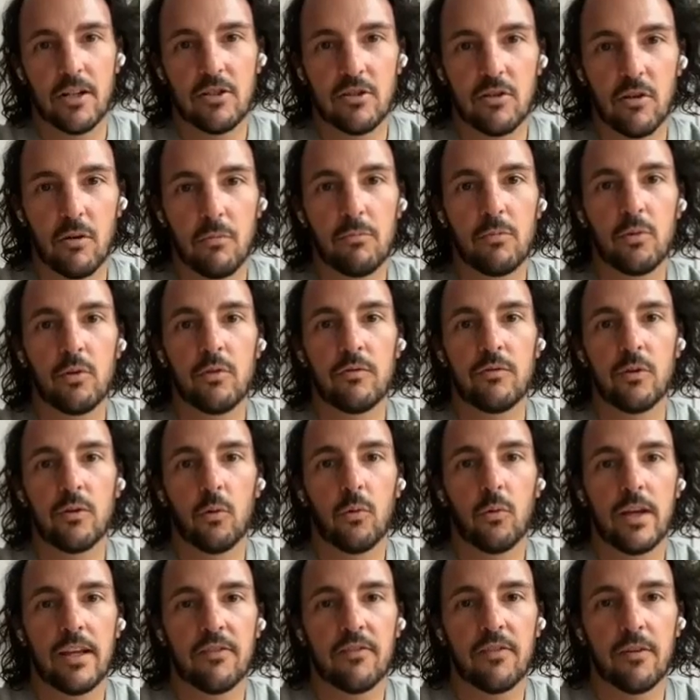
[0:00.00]
much so moved
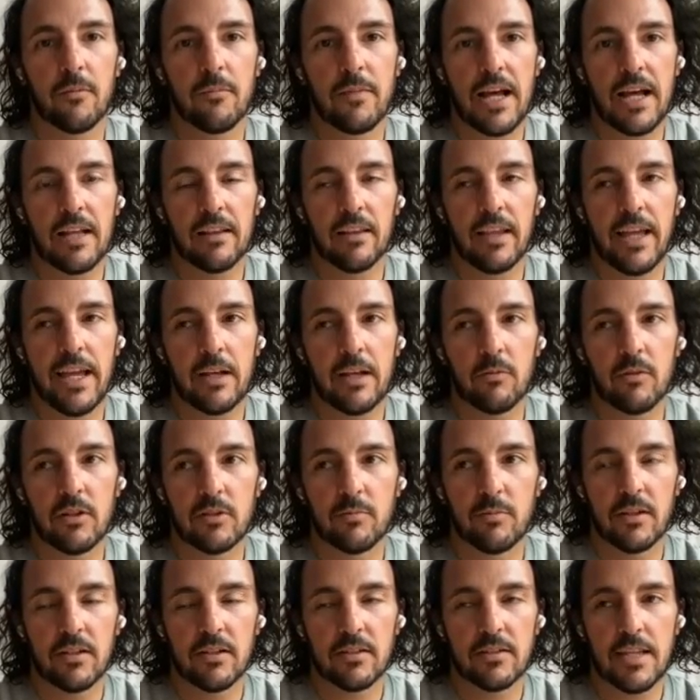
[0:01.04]
away from that
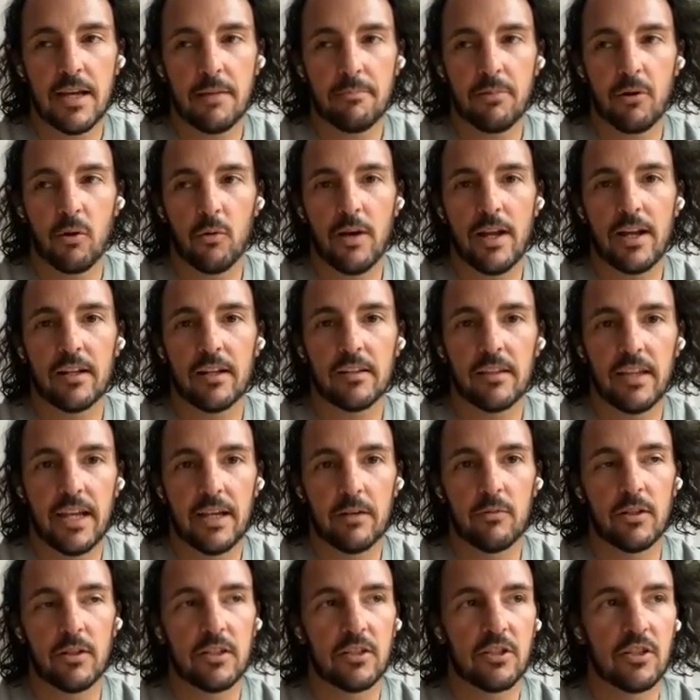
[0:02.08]
language, because that poetic
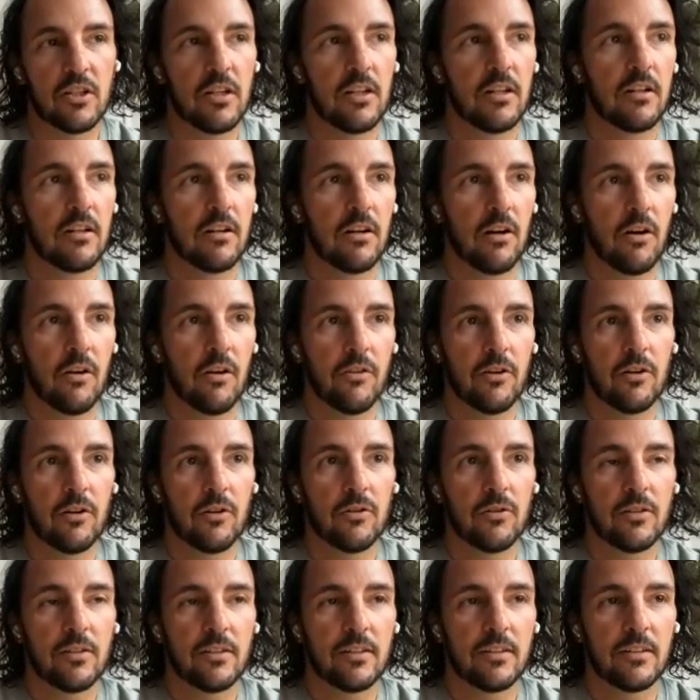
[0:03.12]
language,
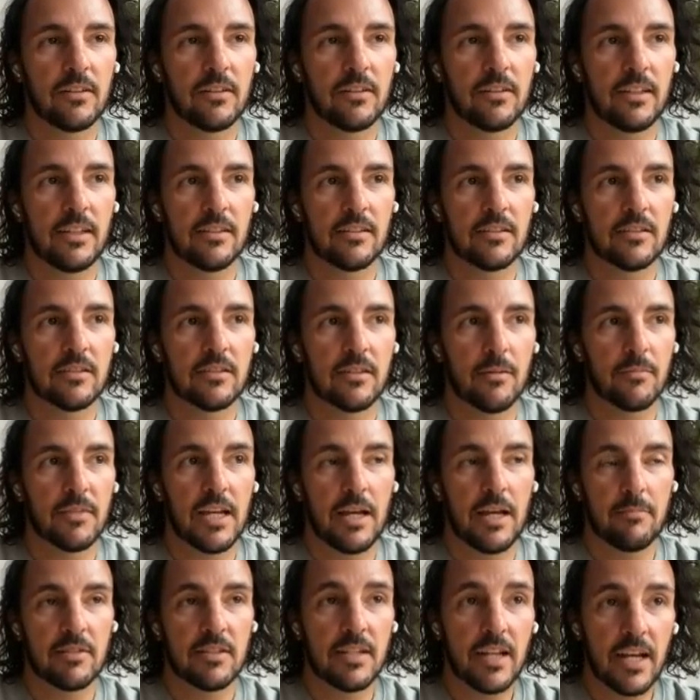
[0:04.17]
although is
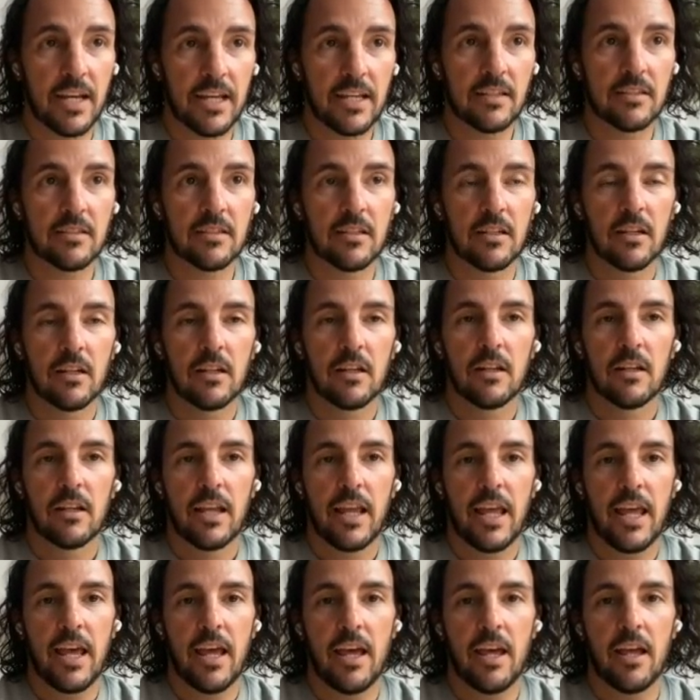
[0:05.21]
sometimes nice,
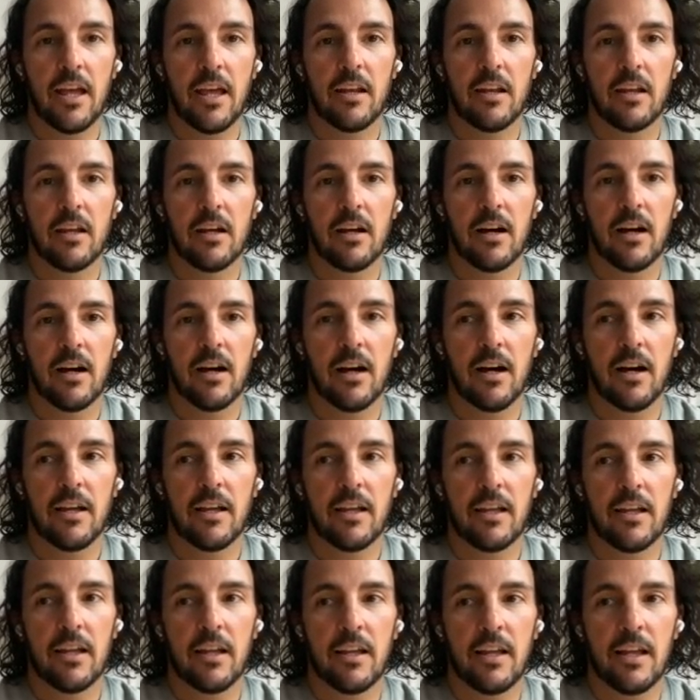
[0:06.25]
and
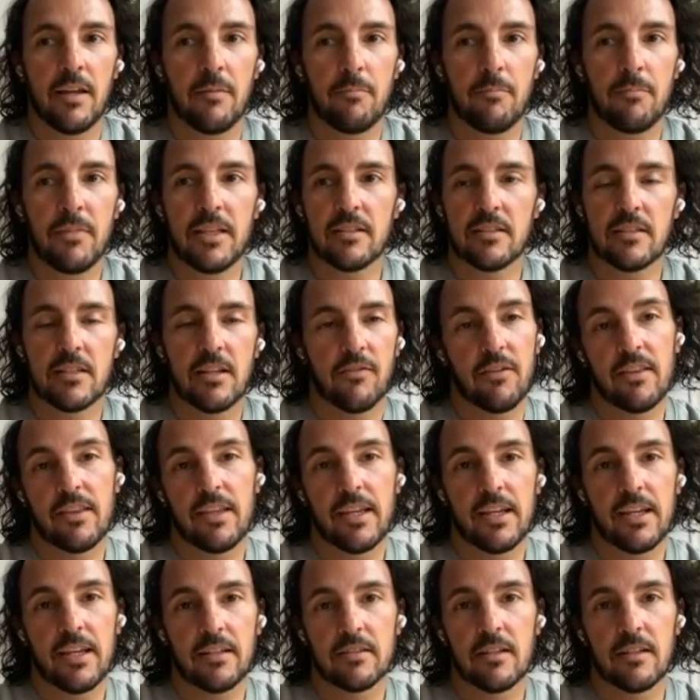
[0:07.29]
it means different
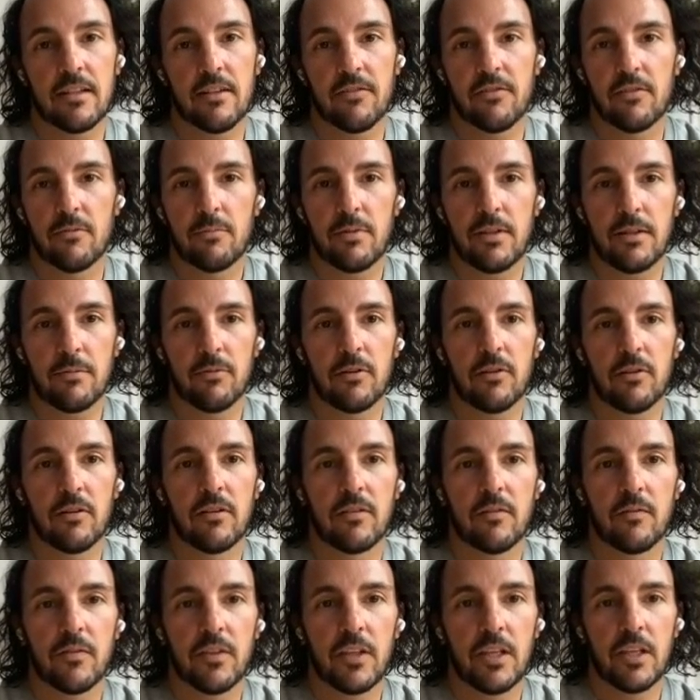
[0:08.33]
things to different
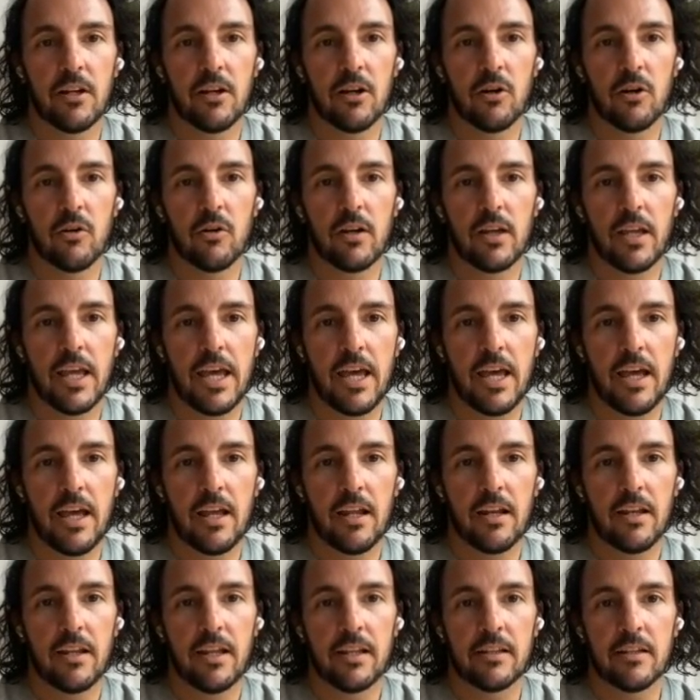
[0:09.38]
people,
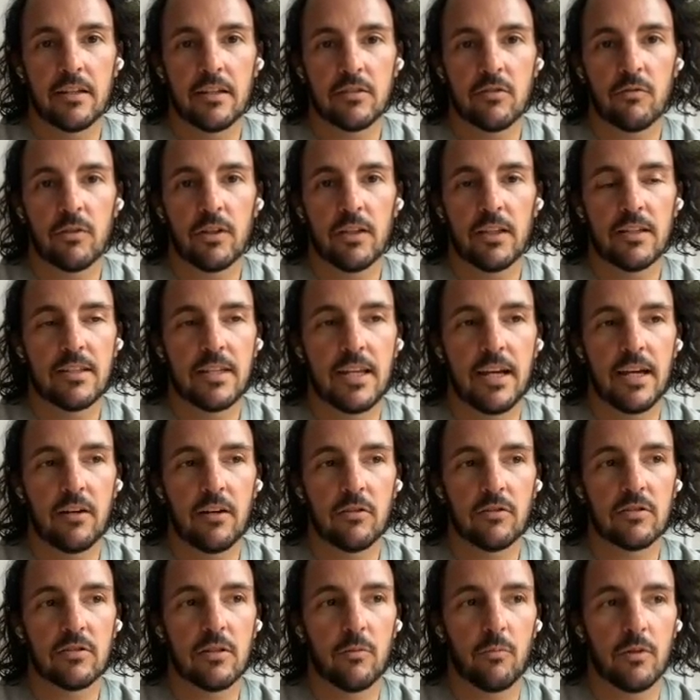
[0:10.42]
and it doesn't really
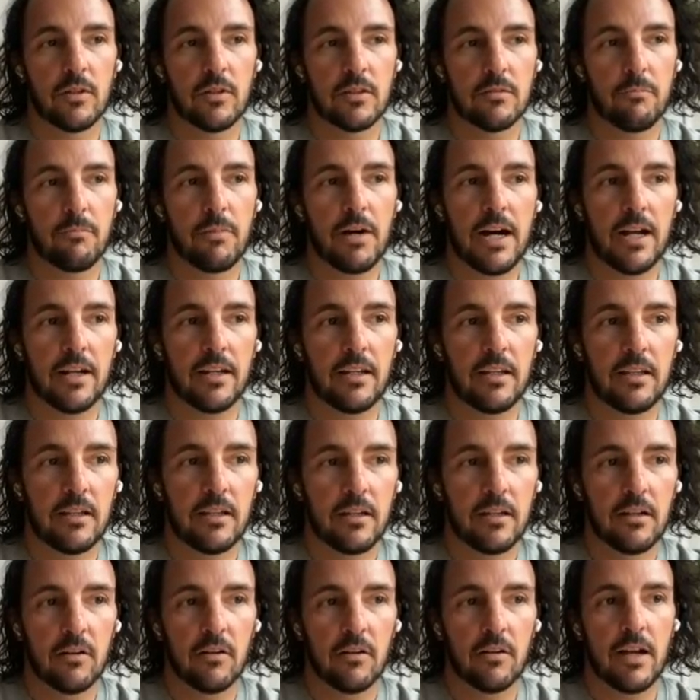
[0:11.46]
tell someone's
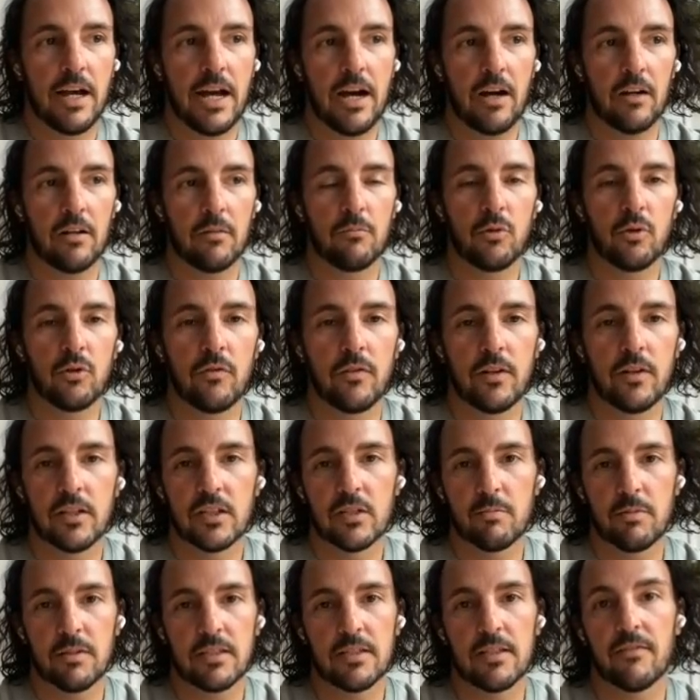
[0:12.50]
body how to move in a
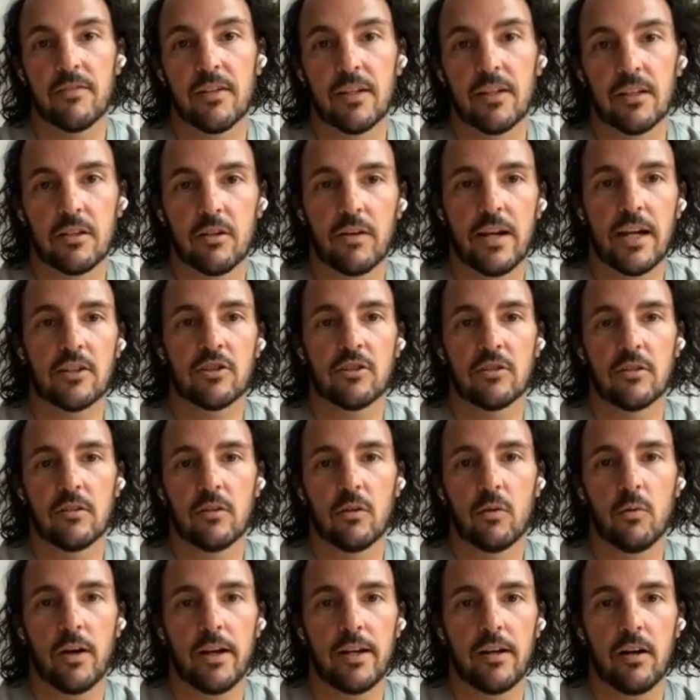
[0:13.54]
specific
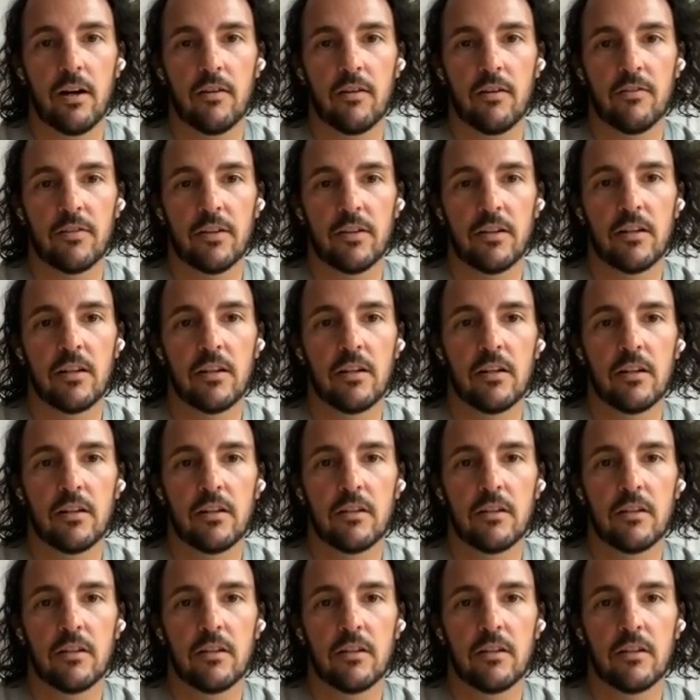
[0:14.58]
direction quite often,